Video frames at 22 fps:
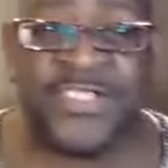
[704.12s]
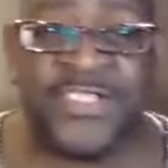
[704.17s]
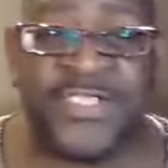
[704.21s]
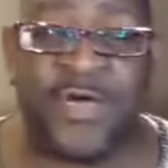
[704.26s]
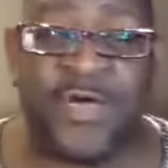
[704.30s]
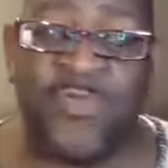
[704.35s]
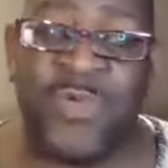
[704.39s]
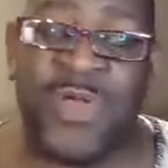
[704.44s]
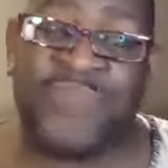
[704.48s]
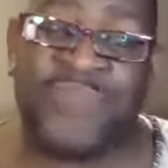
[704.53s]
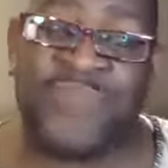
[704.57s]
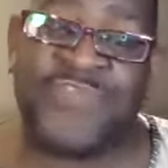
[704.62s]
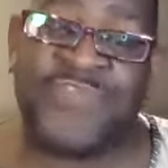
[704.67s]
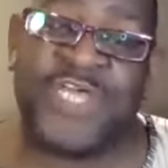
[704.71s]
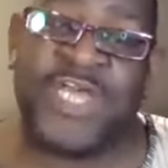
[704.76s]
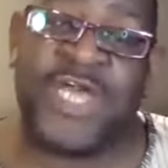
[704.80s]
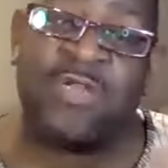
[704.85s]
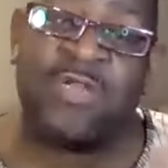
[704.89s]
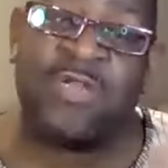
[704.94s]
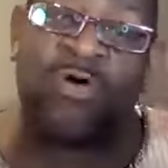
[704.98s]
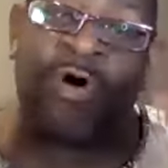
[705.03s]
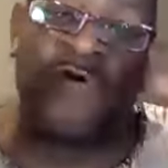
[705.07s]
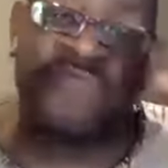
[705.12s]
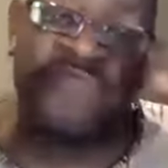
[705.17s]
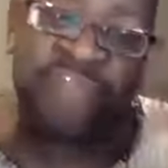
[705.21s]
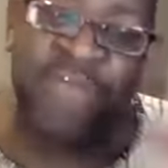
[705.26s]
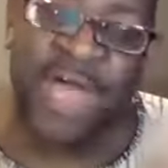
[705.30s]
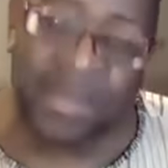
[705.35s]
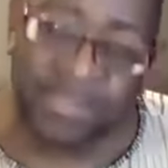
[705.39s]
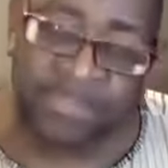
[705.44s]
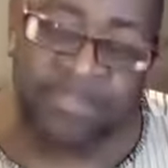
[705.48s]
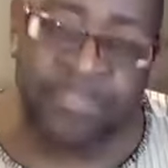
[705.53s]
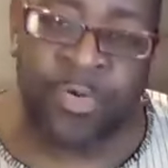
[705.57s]
that we have to get off that
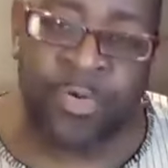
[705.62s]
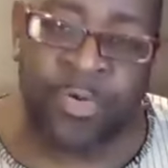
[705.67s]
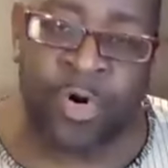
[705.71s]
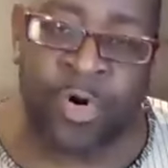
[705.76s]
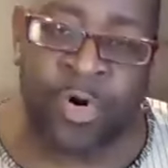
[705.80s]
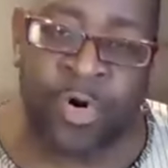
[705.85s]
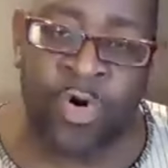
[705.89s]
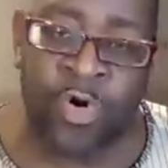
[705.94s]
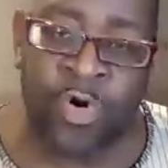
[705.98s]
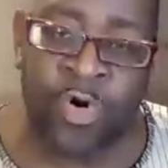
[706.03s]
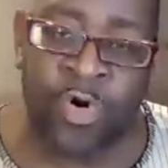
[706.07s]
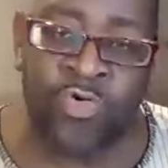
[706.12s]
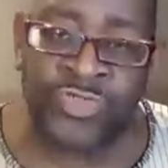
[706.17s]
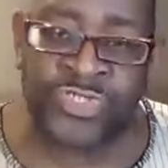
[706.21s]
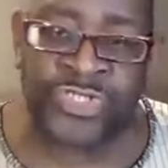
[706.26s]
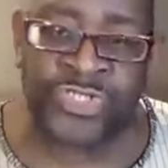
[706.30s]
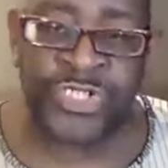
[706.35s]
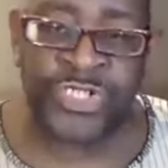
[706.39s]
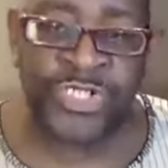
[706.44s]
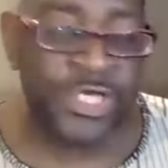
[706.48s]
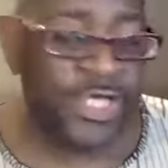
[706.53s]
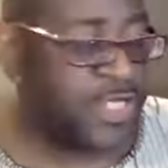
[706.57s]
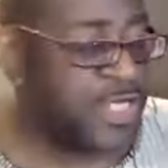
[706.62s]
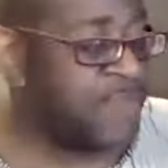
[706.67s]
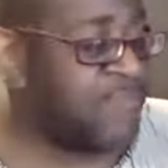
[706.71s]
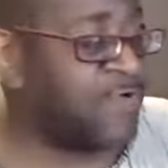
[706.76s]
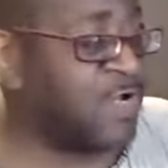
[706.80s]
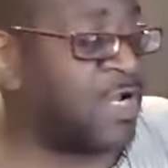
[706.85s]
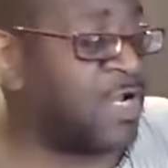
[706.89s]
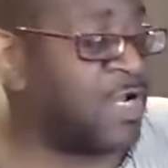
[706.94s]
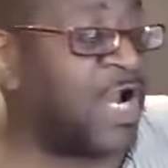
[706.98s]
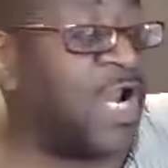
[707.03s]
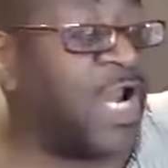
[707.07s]
boat. They've got a
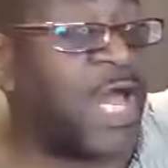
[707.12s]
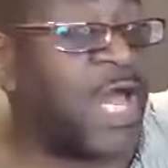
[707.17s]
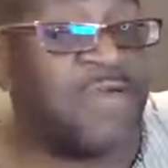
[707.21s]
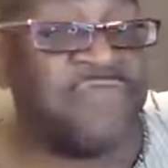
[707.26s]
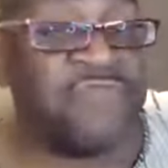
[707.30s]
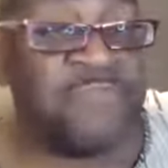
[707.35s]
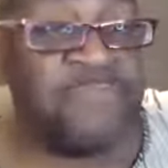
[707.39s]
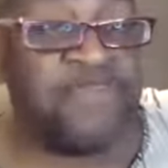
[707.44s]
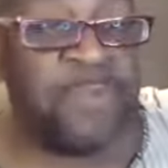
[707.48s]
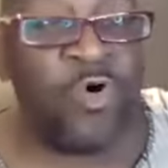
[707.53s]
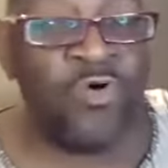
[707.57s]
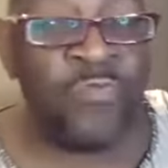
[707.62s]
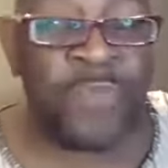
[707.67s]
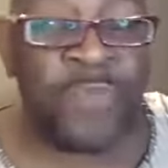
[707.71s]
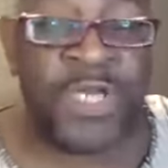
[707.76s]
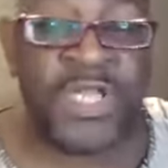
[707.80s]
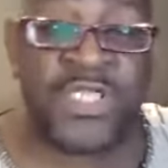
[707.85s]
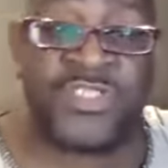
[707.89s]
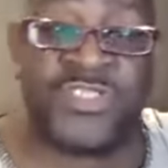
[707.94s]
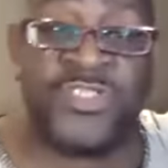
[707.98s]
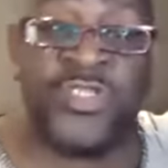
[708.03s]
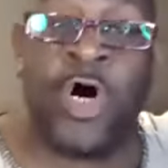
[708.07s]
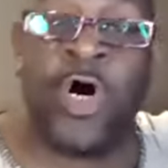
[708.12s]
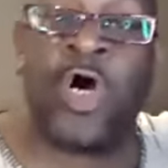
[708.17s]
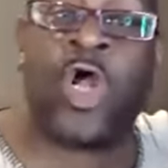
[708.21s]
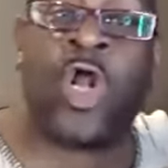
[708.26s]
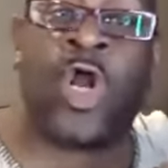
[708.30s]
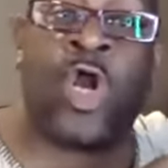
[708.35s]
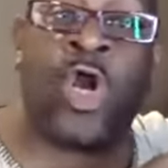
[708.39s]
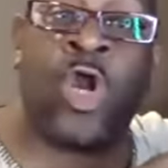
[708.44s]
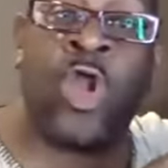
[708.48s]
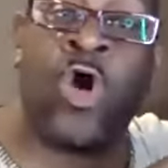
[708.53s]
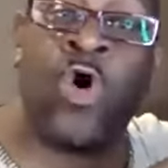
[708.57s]
lifeboat, but it's not
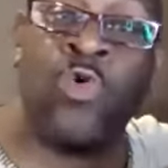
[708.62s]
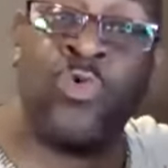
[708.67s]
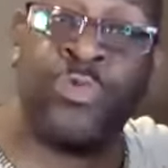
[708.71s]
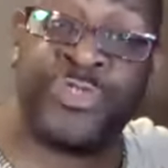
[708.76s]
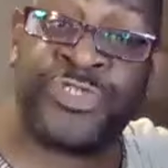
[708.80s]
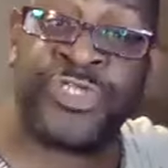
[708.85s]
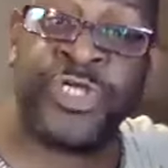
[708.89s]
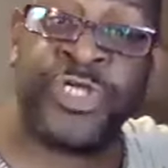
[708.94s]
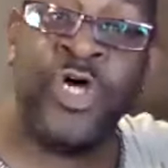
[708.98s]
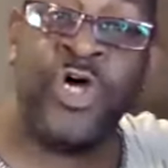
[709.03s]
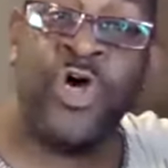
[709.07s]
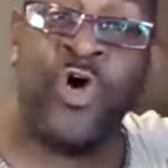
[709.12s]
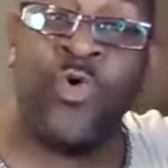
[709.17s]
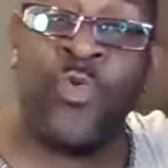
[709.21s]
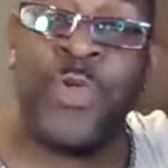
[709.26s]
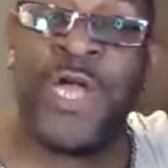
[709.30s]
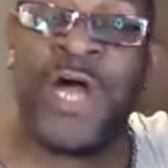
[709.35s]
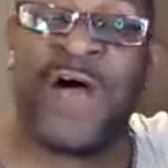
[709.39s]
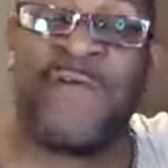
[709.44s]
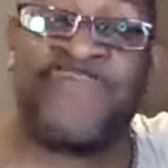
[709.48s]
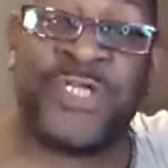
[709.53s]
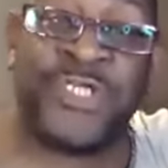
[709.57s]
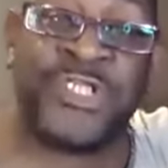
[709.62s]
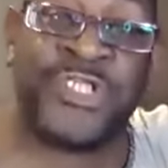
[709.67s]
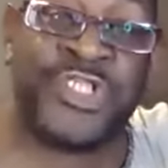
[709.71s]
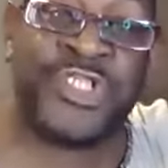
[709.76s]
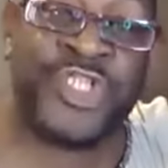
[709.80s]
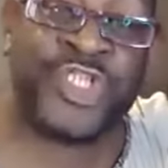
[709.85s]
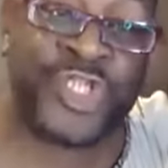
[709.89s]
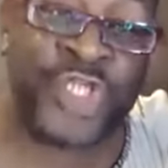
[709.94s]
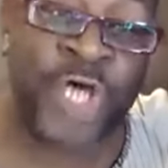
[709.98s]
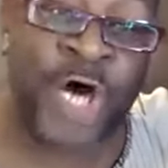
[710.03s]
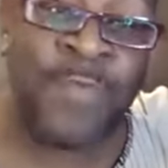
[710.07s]
close. We have to
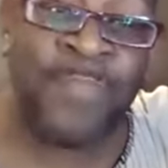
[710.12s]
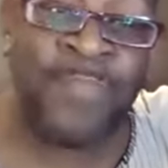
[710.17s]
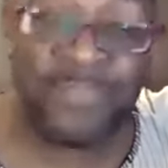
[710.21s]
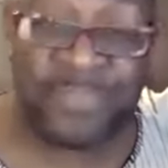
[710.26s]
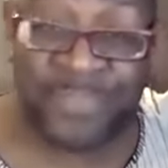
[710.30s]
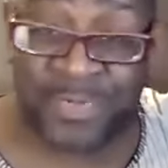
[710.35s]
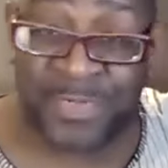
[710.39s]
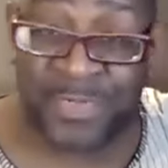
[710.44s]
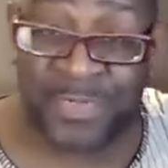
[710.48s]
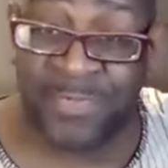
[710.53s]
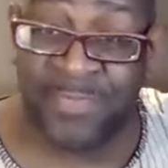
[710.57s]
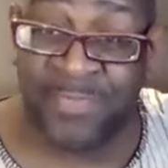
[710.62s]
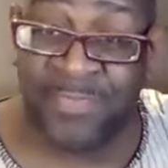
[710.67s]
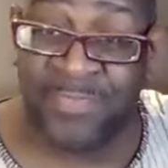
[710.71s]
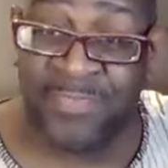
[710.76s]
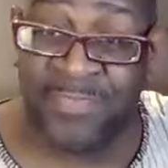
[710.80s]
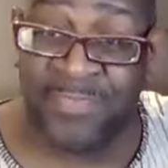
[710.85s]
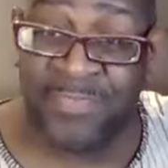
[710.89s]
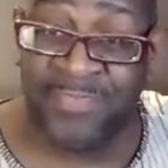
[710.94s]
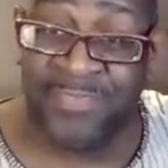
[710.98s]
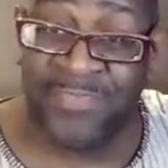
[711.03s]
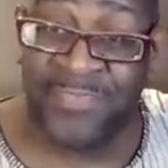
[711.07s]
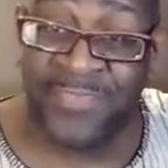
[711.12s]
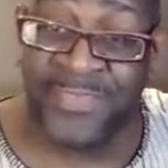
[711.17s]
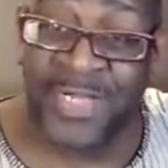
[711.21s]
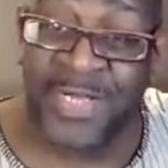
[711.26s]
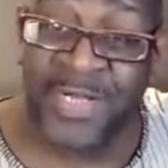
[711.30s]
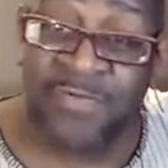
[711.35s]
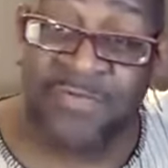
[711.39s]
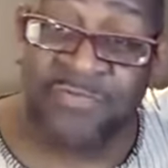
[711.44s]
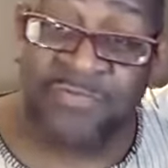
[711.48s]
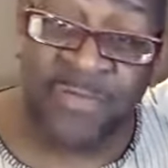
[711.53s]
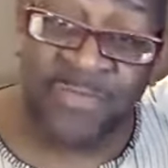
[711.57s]
jump
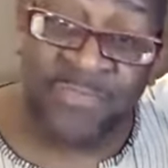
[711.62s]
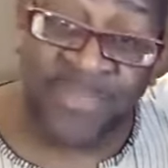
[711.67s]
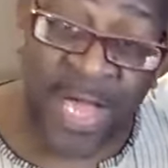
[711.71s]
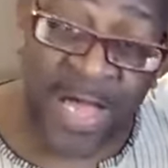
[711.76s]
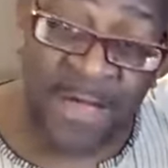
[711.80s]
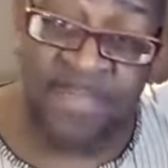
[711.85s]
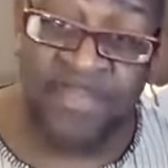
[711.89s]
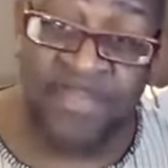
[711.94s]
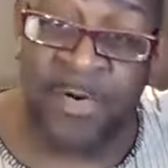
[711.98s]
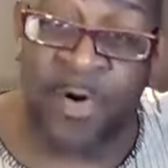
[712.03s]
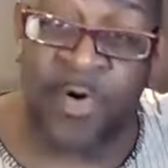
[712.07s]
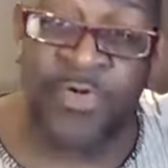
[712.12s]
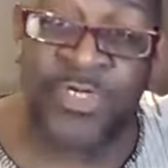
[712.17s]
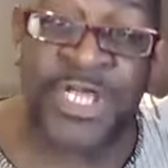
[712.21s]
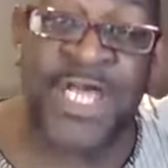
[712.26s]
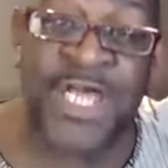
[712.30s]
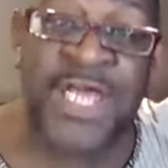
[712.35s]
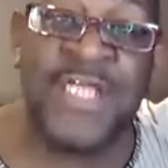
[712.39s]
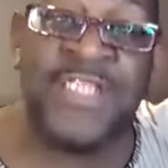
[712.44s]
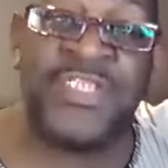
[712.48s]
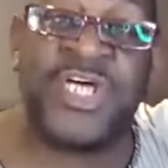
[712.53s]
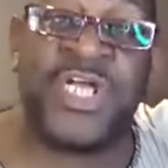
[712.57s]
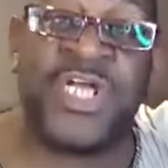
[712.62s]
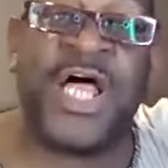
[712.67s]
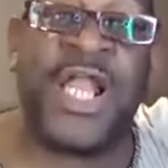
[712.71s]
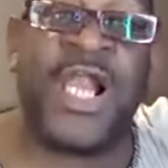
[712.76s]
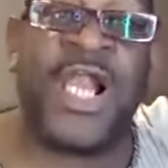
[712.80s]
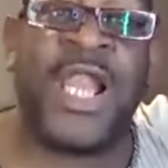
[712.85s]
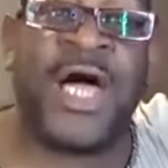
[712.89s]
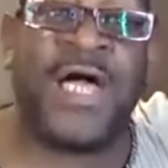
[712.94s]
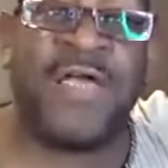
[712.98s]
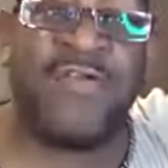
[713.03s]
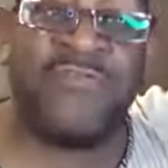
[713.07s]
from that boat into the
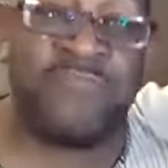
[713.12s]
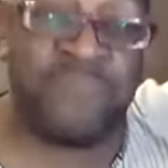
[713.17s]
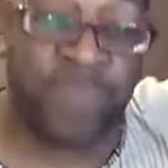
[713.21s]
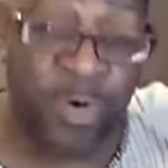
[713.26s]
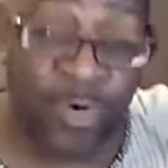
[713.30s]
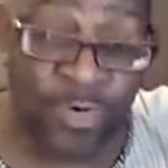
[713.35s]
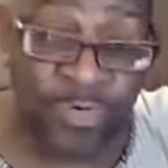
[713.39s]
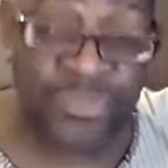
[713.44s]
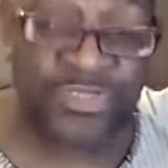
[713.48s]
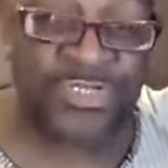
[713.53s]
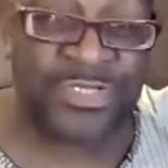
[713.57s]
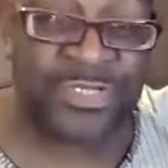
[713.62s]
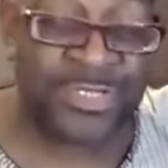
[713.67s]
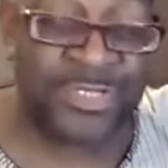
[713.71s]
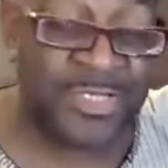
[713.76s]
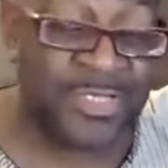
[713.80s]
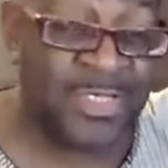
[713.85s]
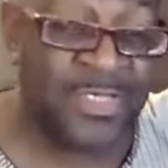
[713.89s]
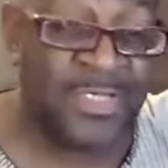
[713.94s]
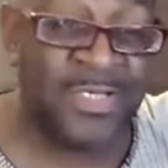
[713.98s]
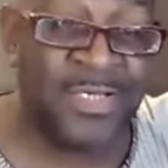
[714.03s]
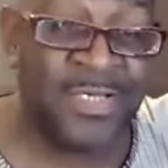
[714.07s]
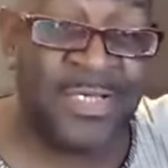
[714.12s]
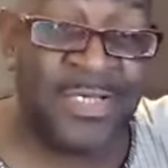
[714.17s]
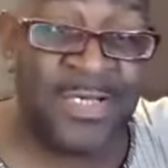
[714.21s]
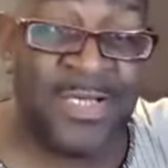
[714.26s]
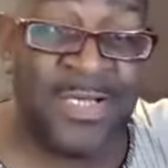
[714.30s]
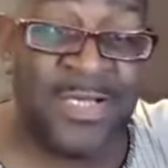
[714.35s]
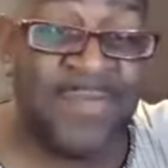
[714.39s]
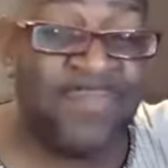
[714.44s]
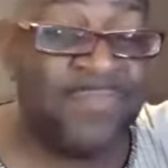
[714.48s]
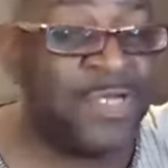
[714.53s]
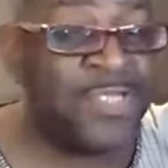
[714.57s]
lifeboat.
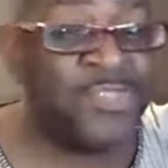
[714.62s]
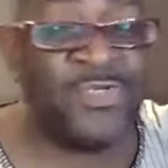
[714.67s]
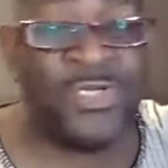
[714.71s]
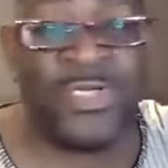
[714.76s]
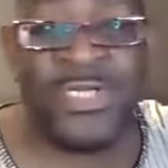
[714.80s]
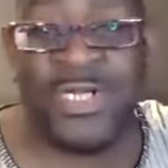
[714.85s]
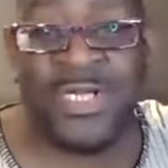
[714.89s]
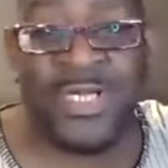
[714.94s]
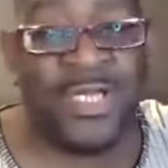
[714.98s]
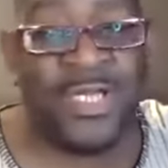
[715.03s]
Brethren,